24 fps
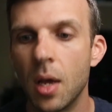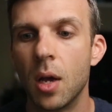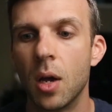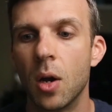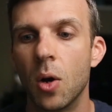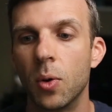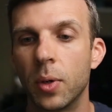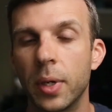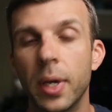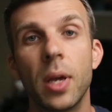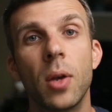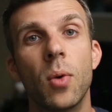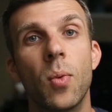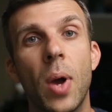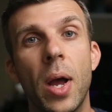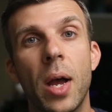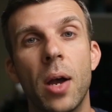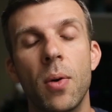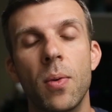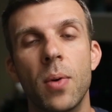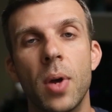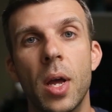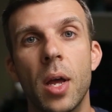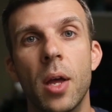Okay,
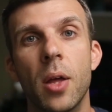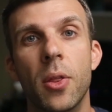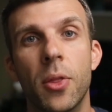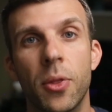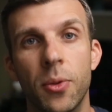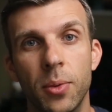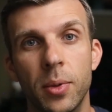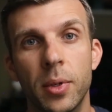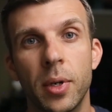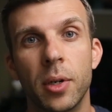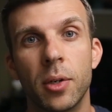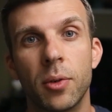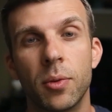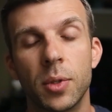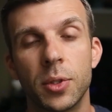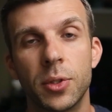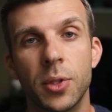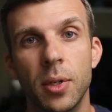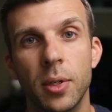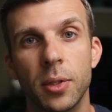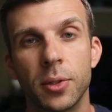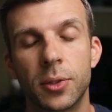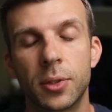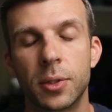wow, 300
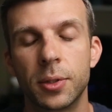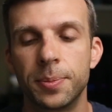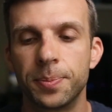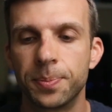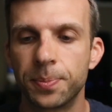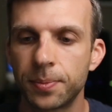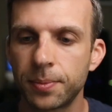results.